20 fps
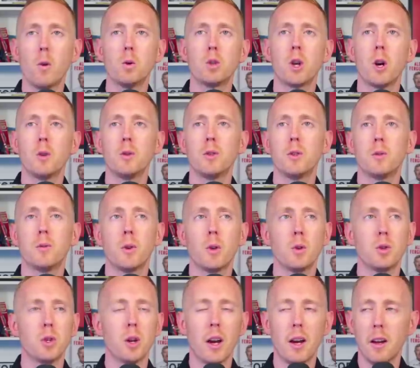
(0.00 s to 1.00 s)
Phil Jones's
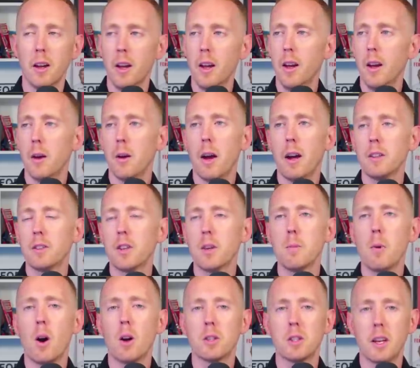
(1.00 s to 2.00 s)
future,
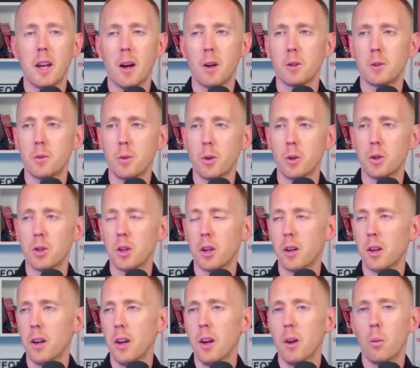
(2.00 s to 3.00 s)
Anthony Martial's
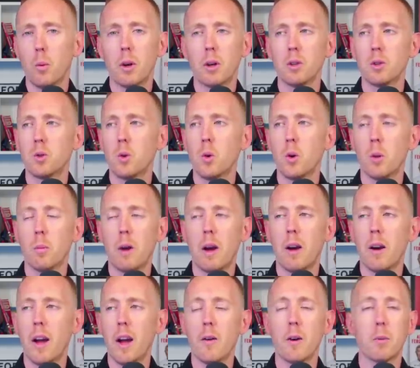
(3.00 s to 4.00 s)
future. We can talk
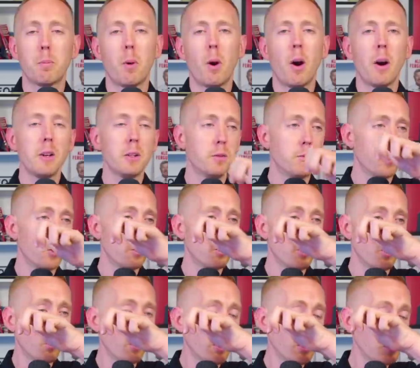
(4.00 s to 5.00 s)
about Eric Bailly's
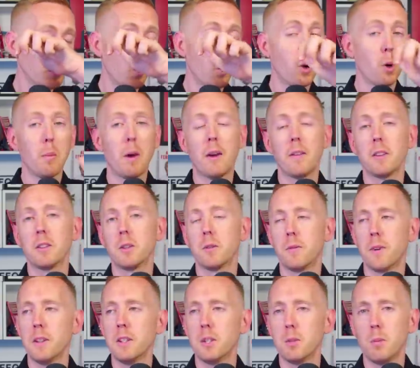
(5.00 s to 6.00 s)
future. We can talk about the
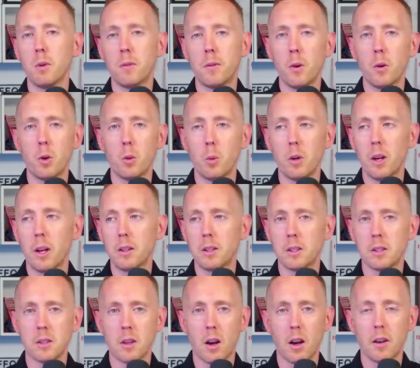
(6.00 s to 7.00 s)
defensive midfielder we need
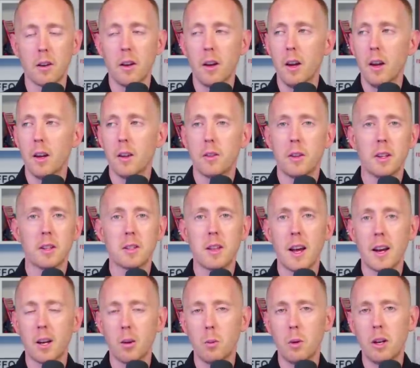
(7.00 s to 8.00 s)
to sign, the
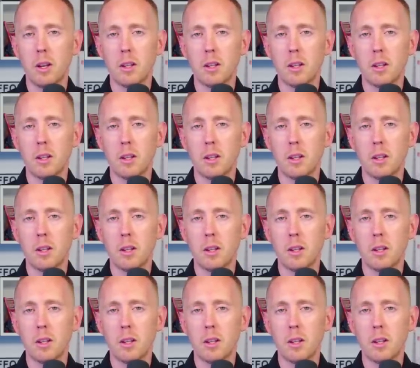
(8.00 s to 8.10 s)
attacker